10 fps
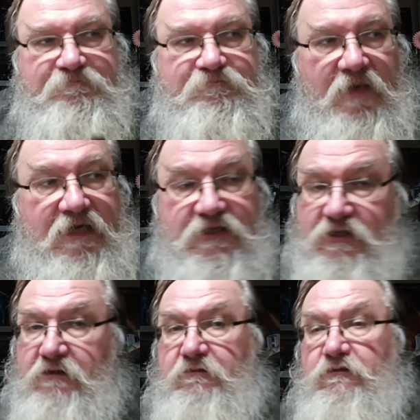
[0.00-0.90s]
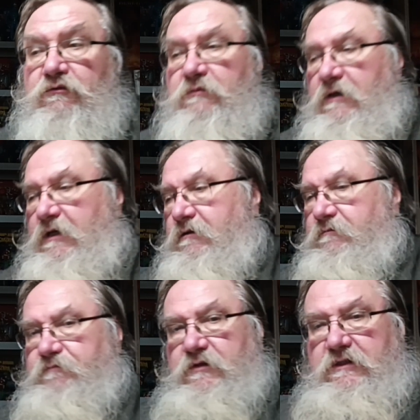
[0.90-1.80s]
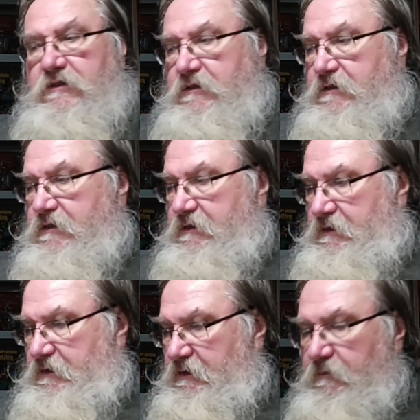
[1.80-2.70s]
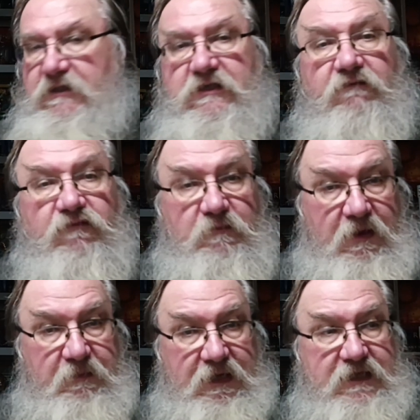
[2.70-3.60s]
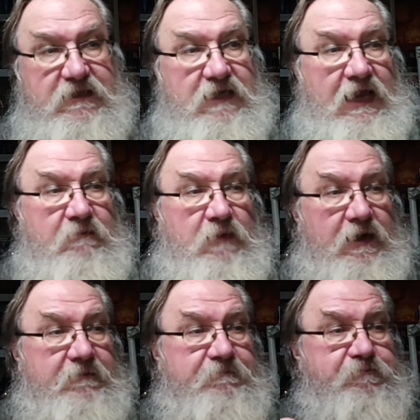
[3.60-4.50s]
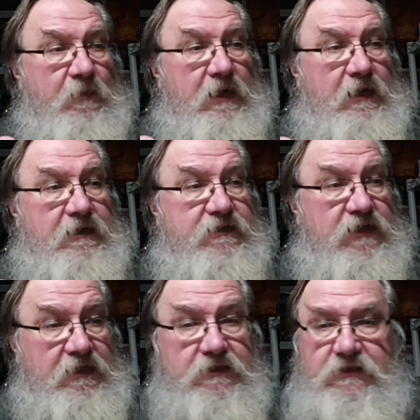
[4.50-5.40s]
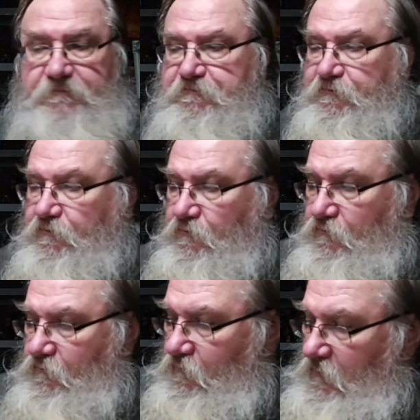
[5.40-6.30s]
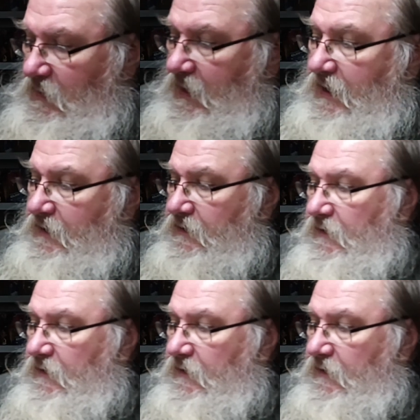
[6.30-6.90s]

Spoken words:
It's new, some of the stuff from my minis and my zines, and